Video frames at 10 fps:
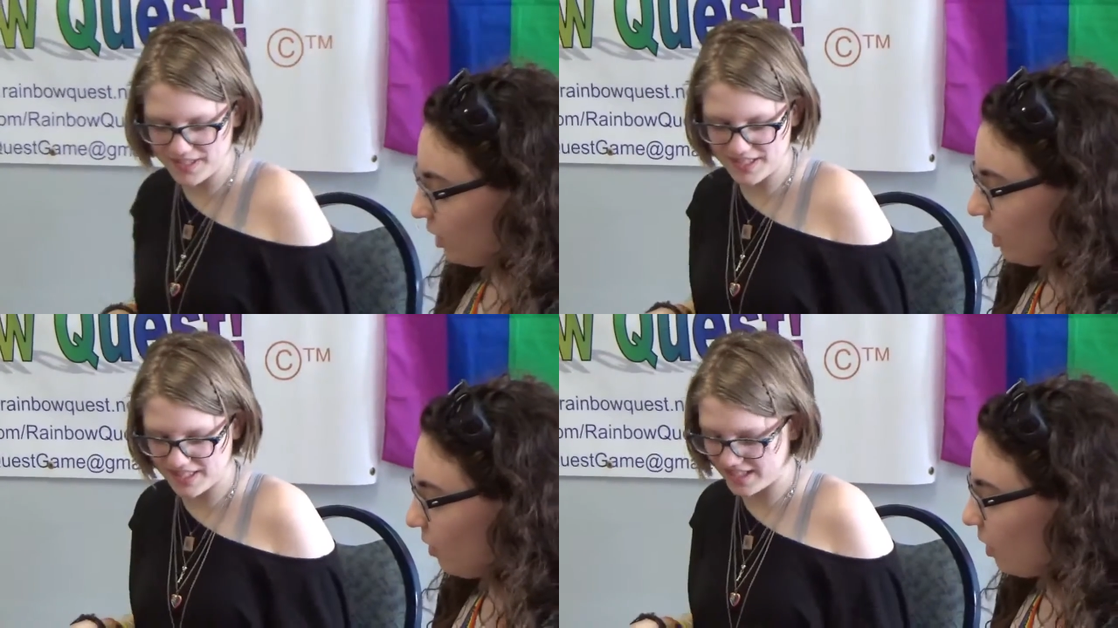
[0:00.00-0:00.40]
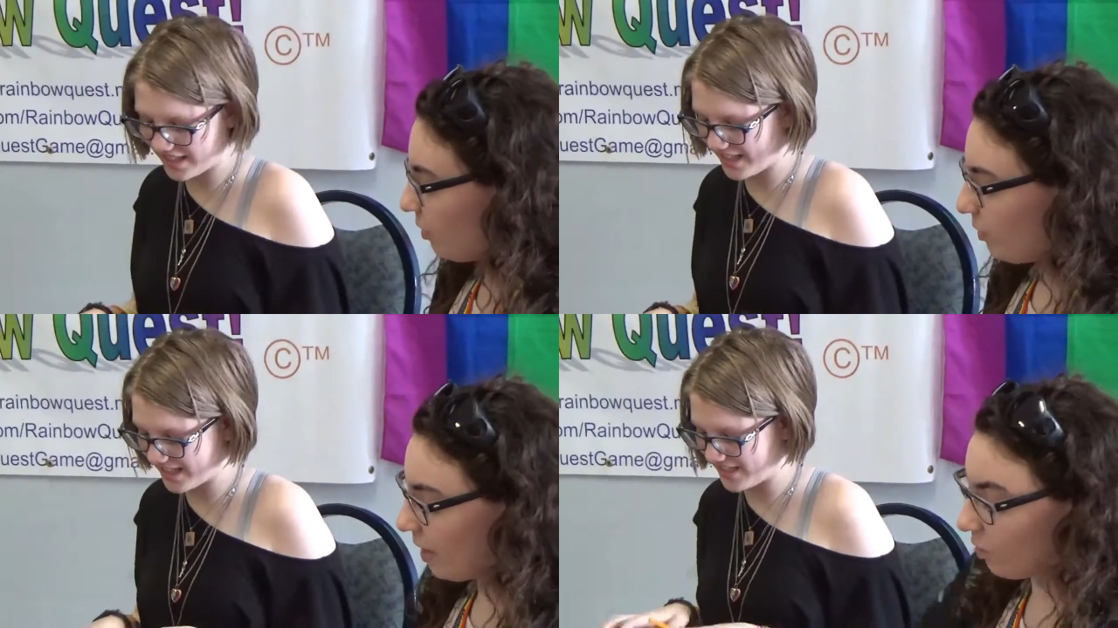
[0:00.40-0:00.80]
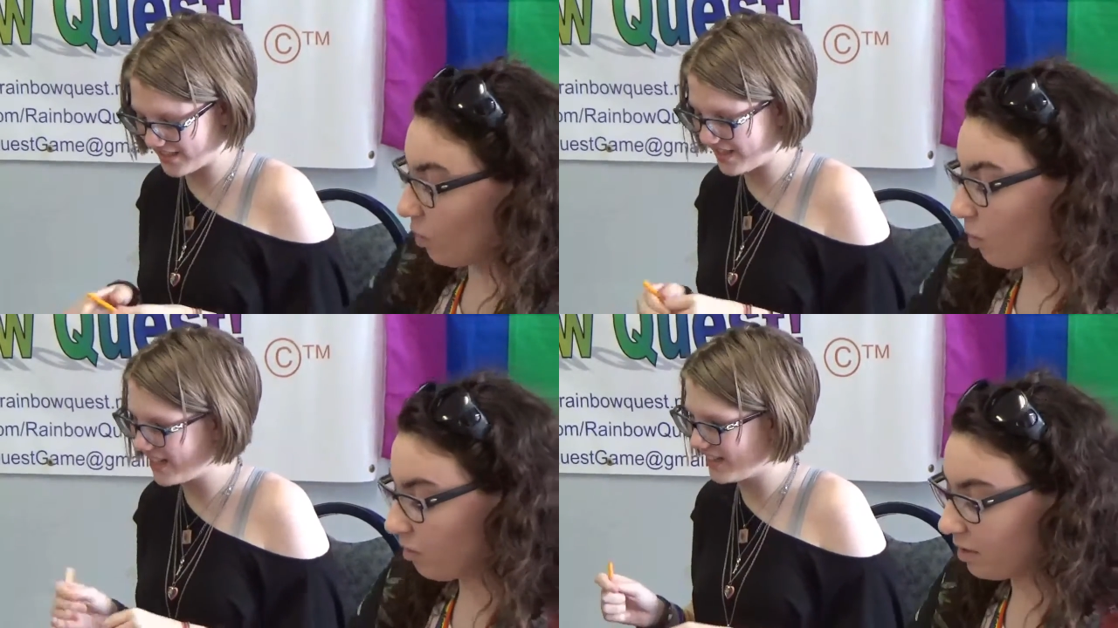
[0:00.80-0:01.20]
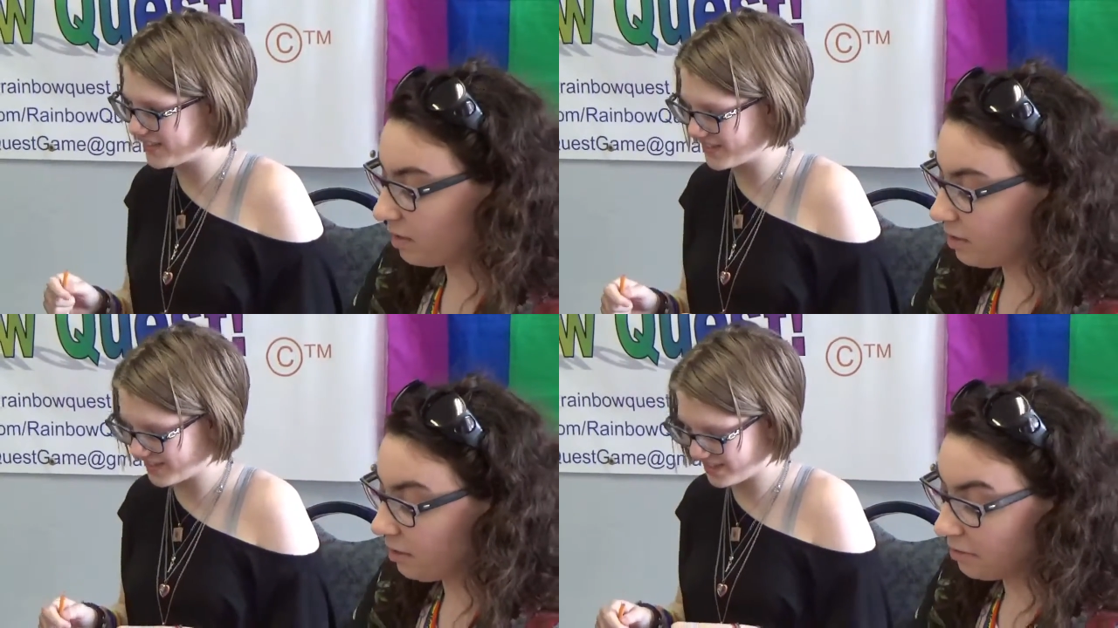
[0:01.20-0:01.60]
Speaker 1: Oh, you I have a whole thing
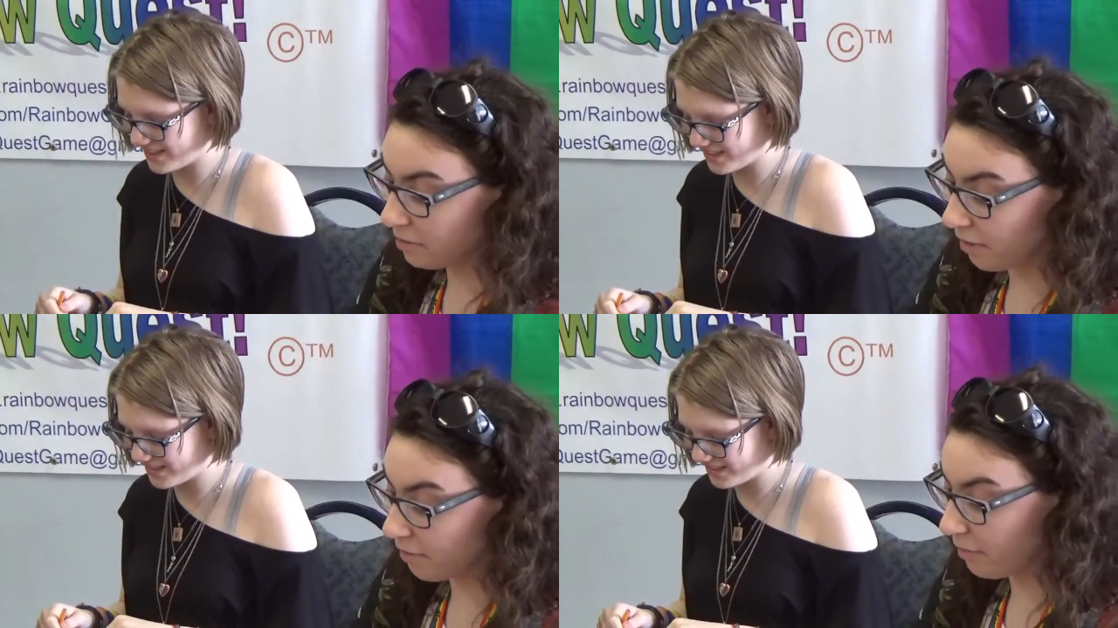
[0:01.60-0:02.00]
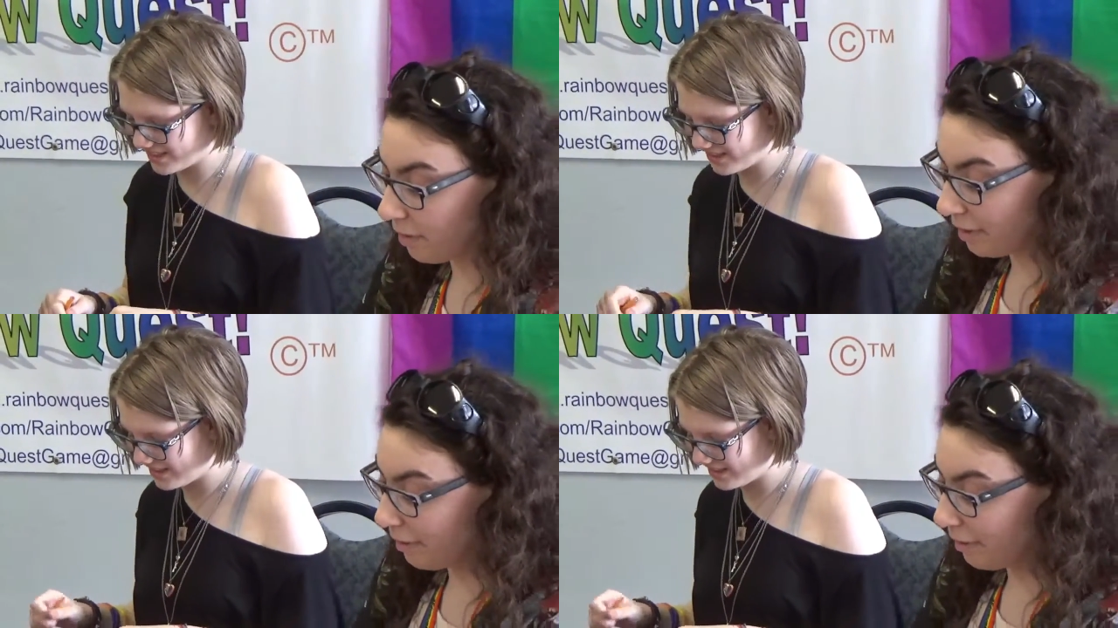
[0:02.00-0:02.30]
to yourself. I